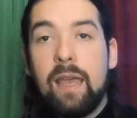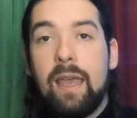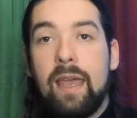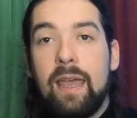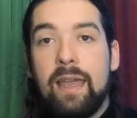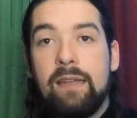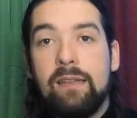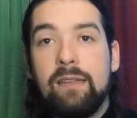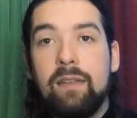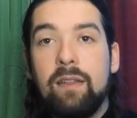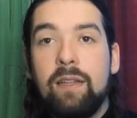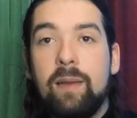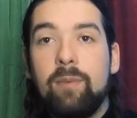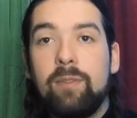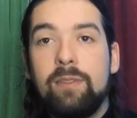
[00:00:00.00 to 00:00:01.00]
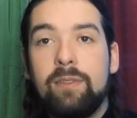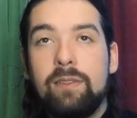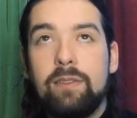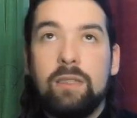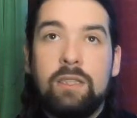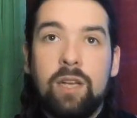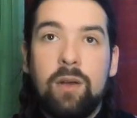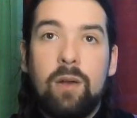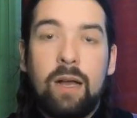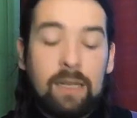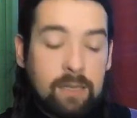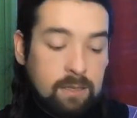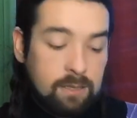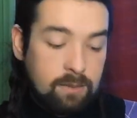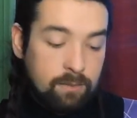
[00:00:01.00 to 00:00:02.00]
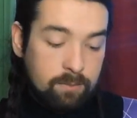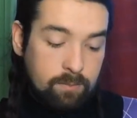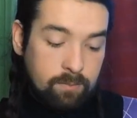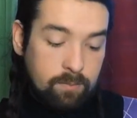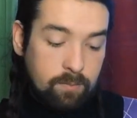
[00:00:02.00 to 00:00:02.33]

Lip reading: and there was, a